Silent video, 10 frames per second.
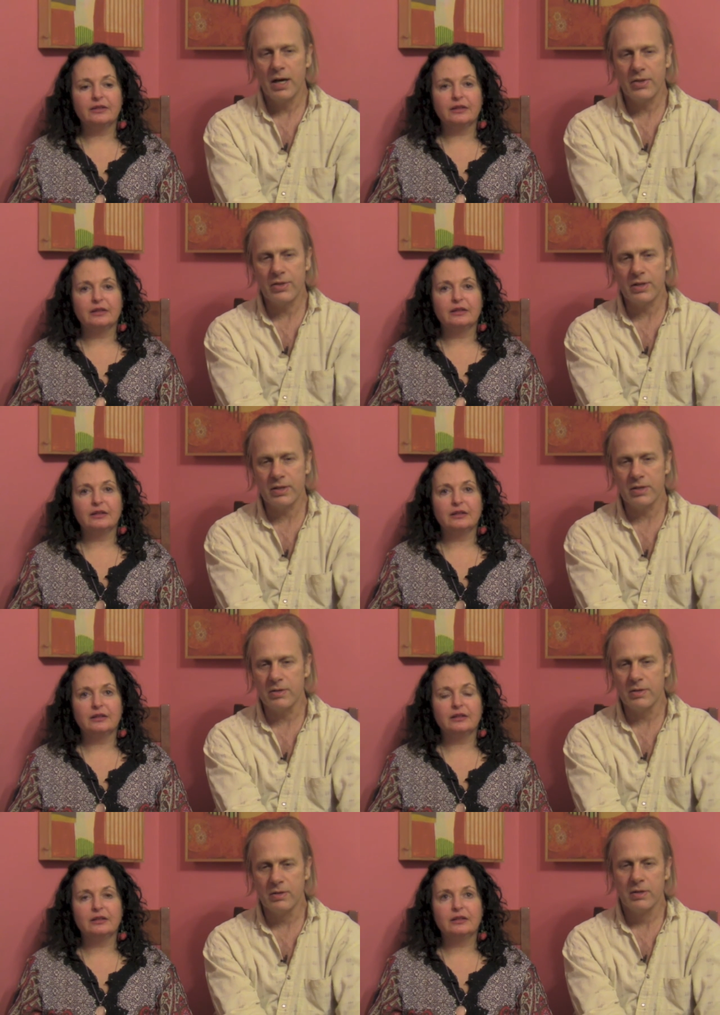Speaker 1: I think that
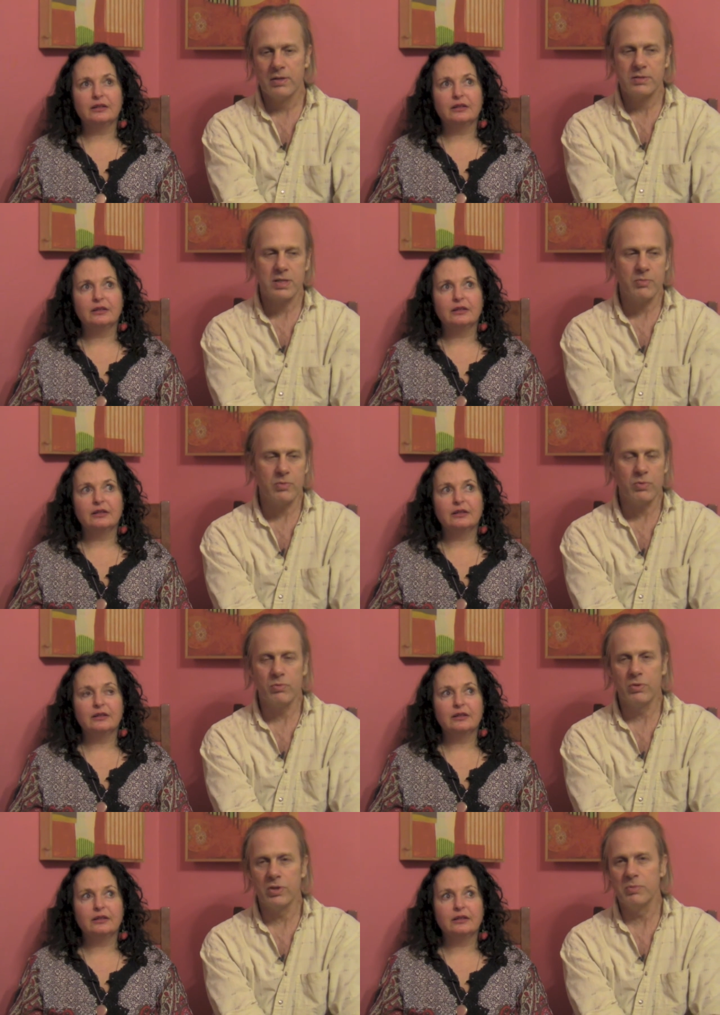someone would
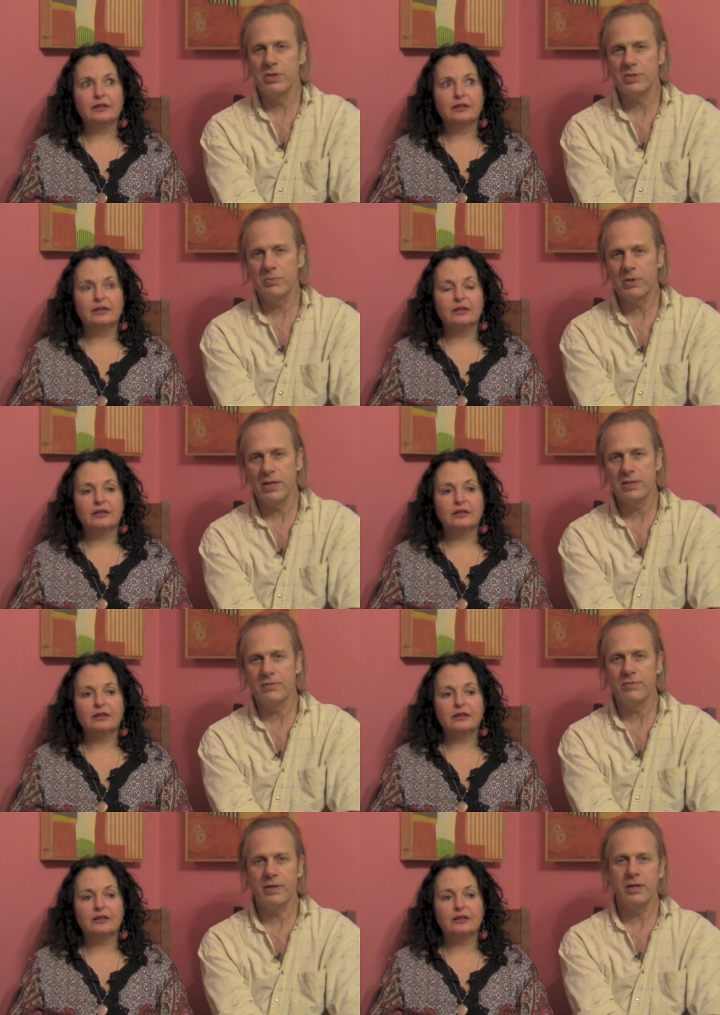really be surprised to
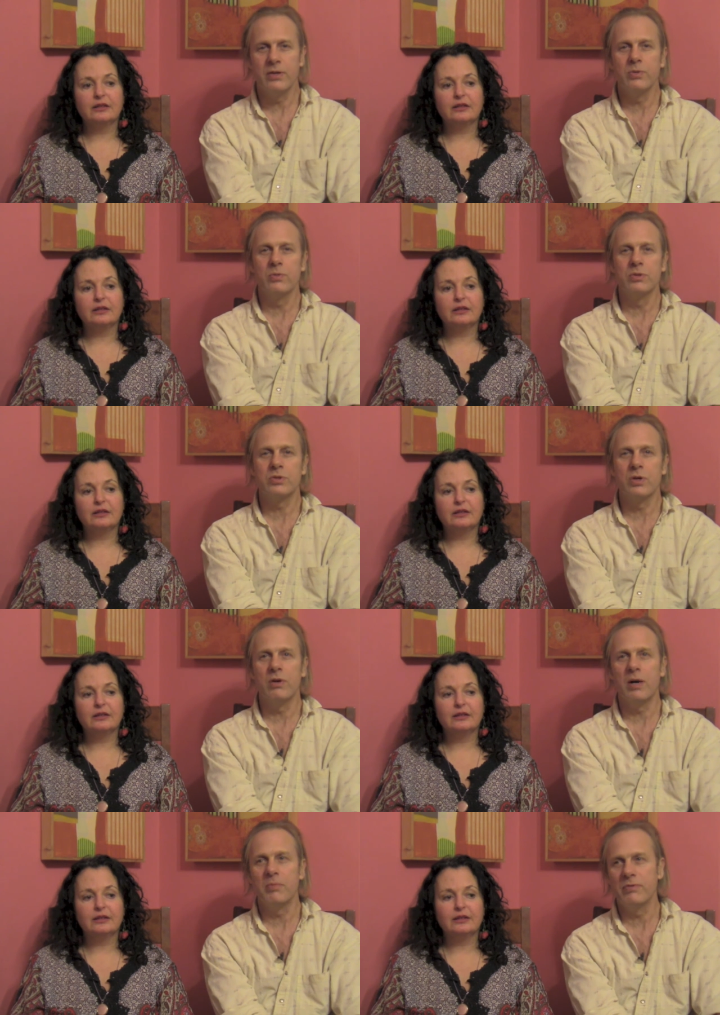find out who would show
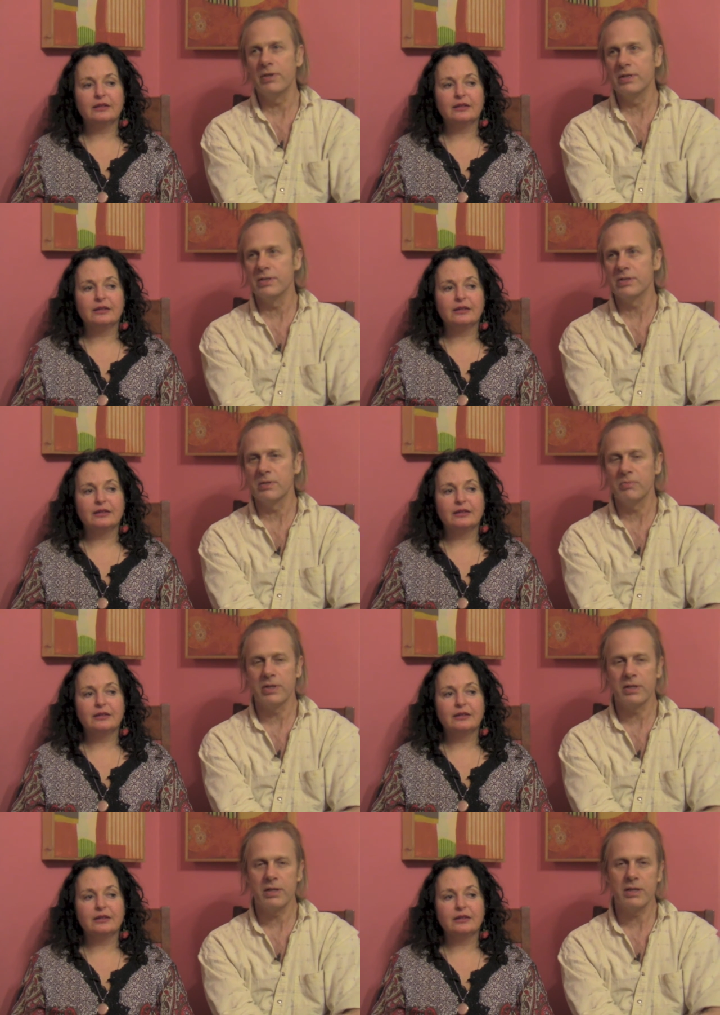up if they did
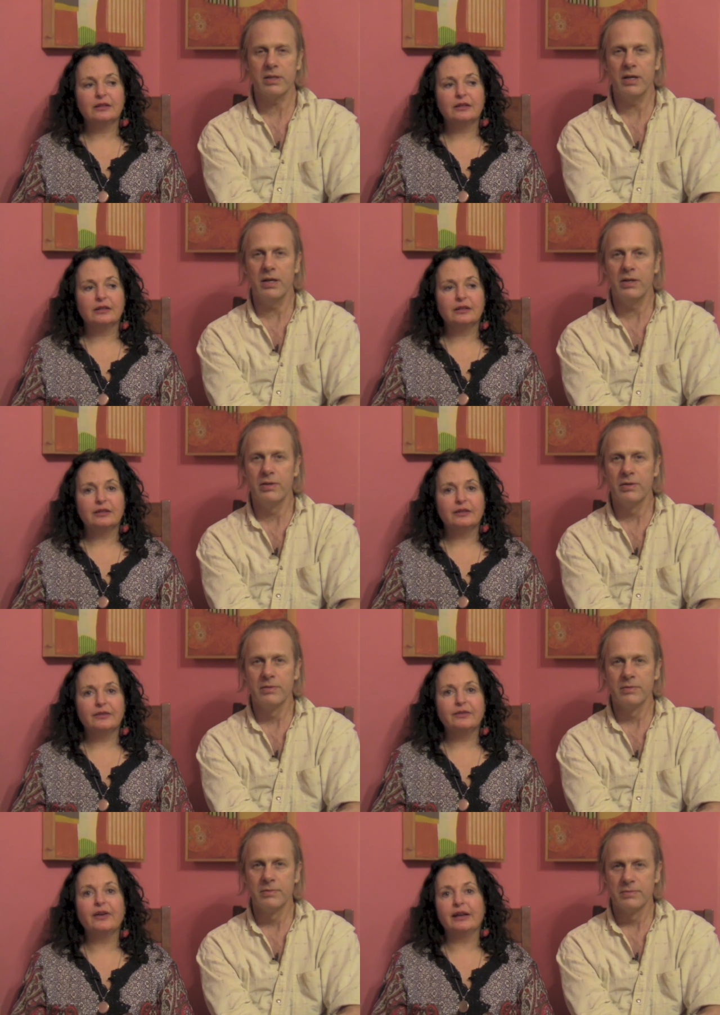something like that.
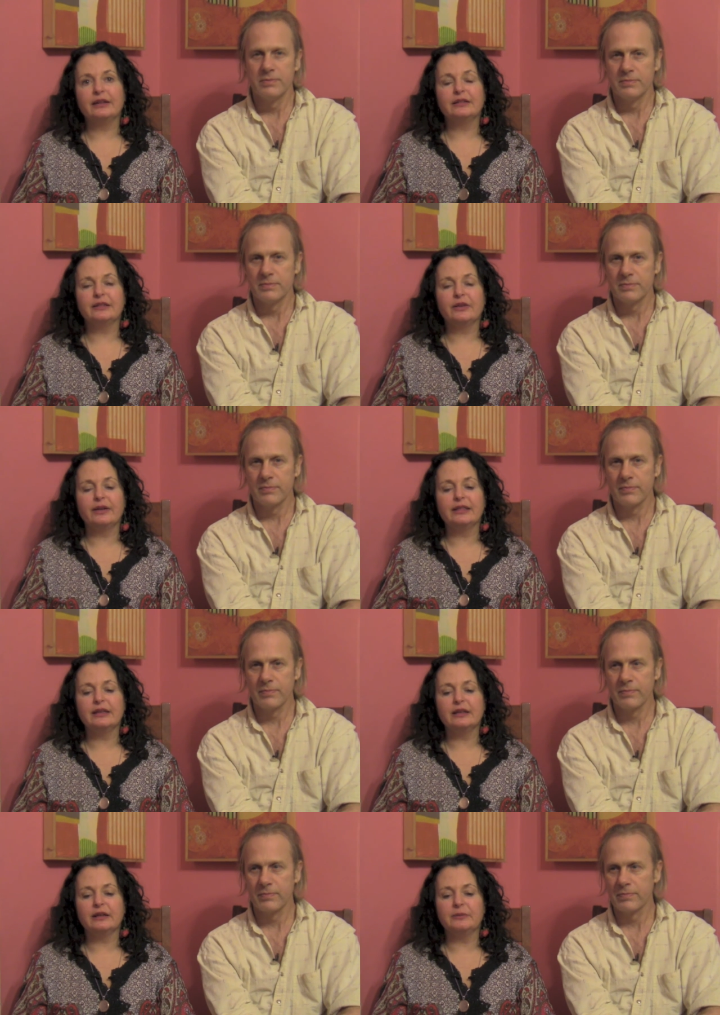
Speaker 2: Right. So I
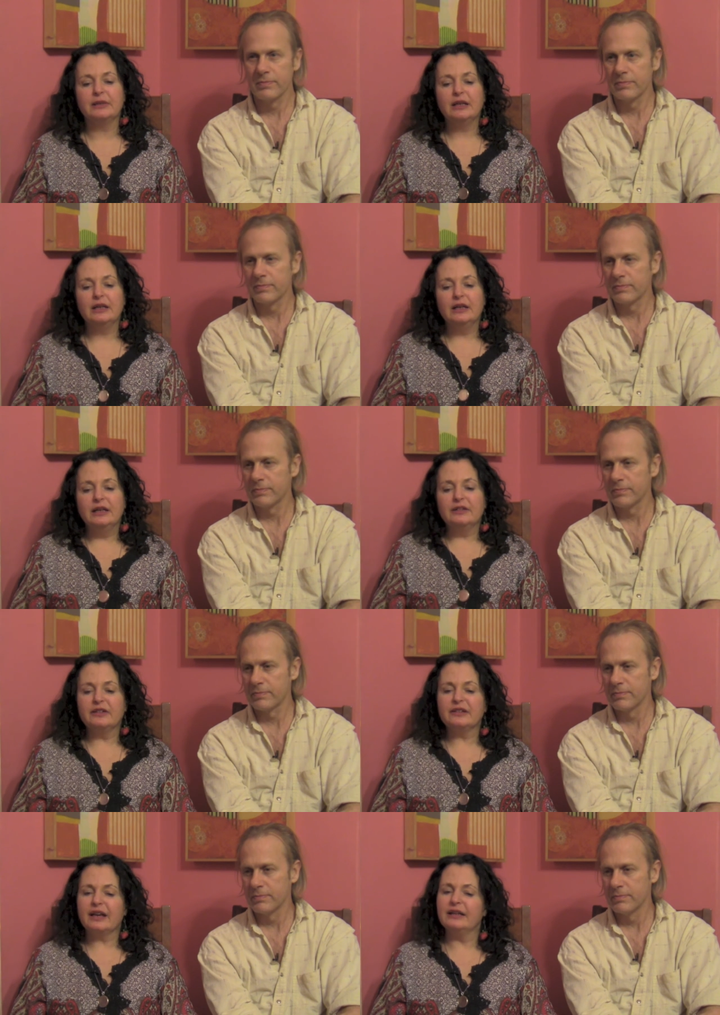think um,
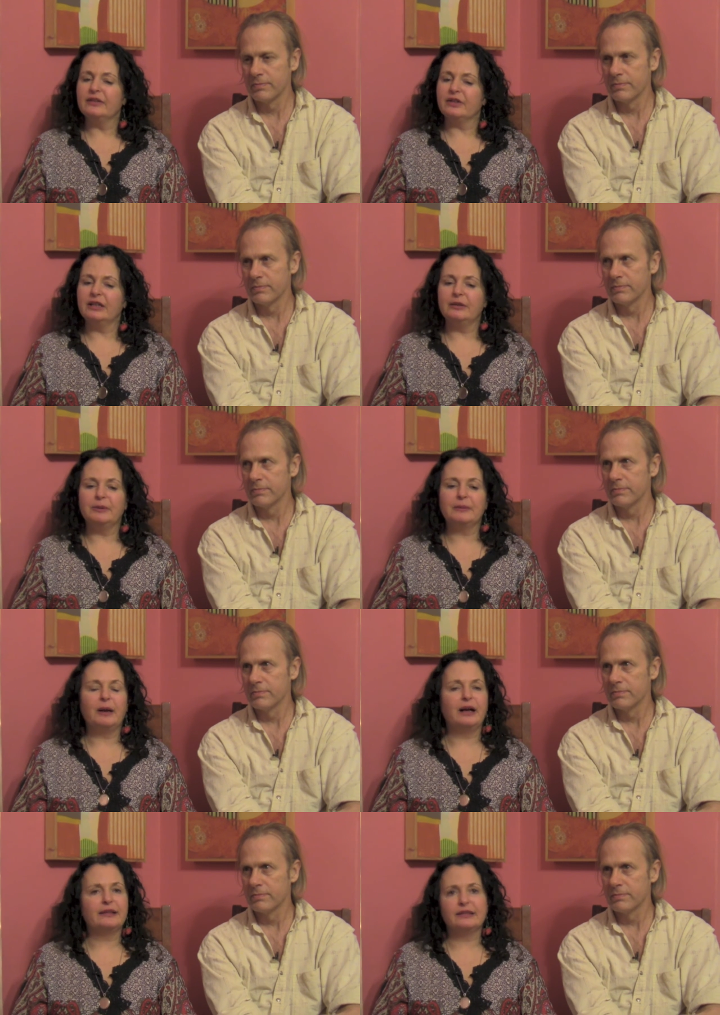just kind of keeping
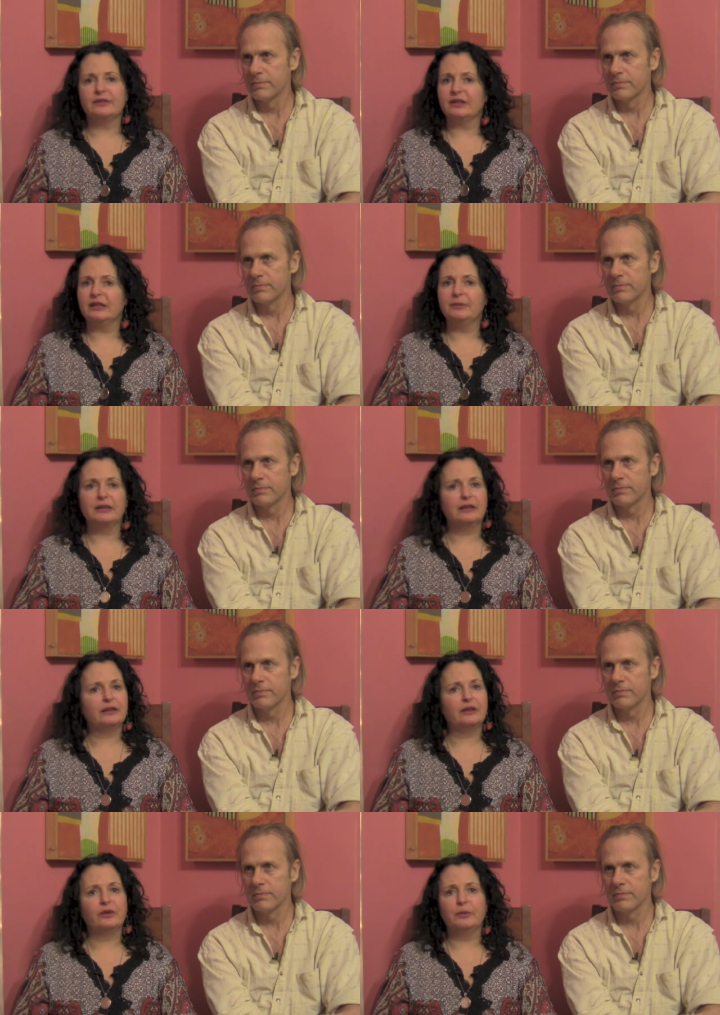positive and keeping
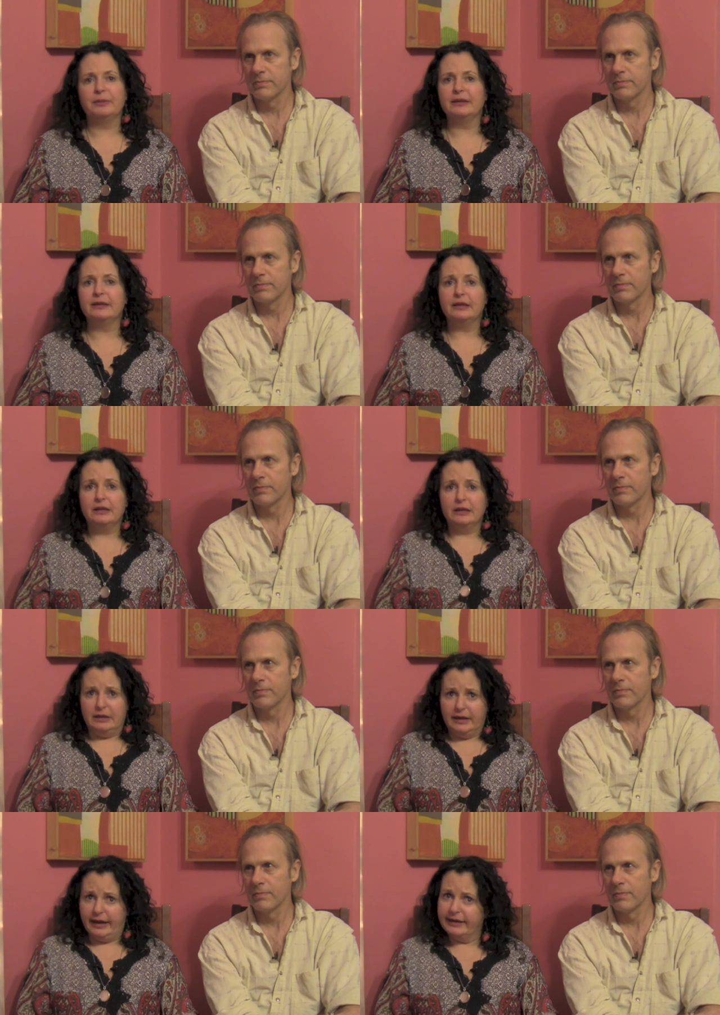an open
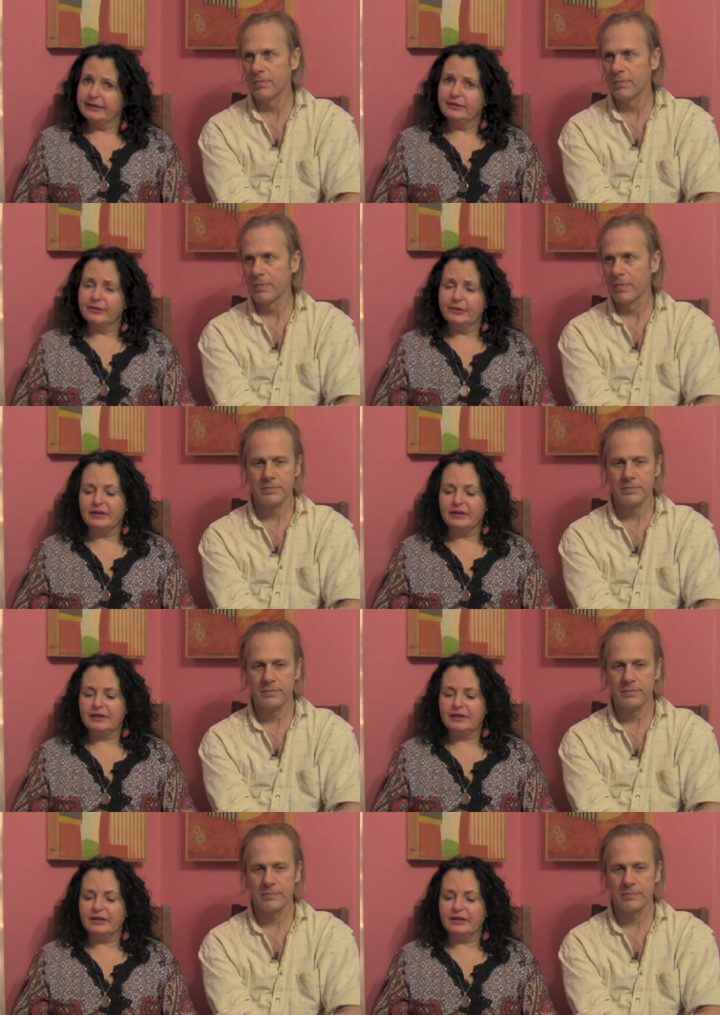attitude